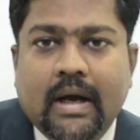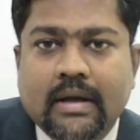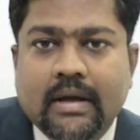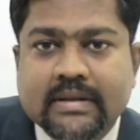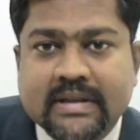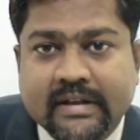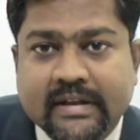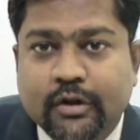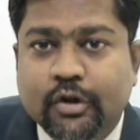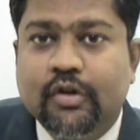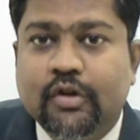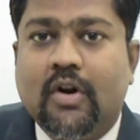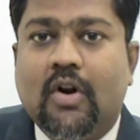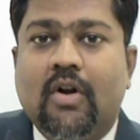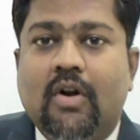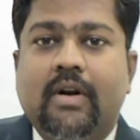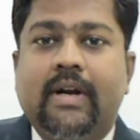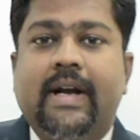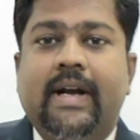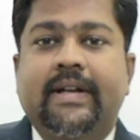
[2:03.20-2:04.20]
Cellular
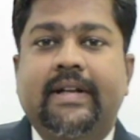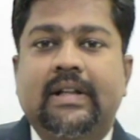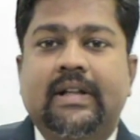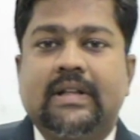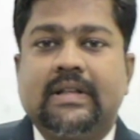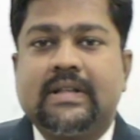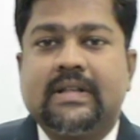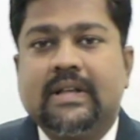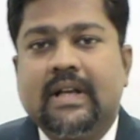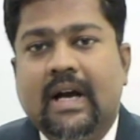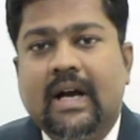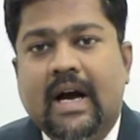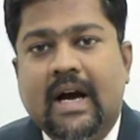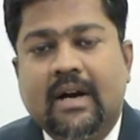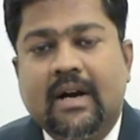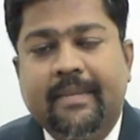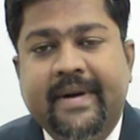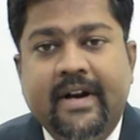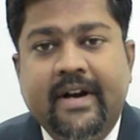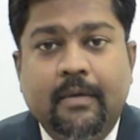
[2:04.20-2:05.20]
organelles
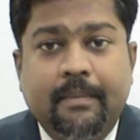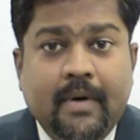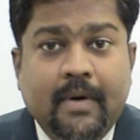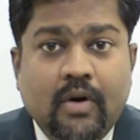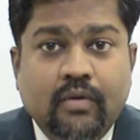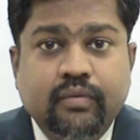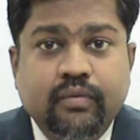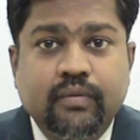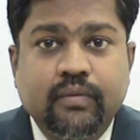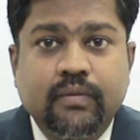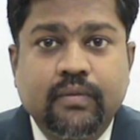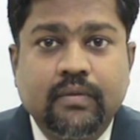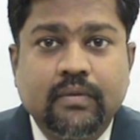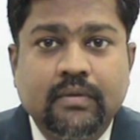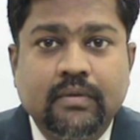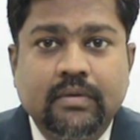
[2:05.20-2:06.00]
are made up of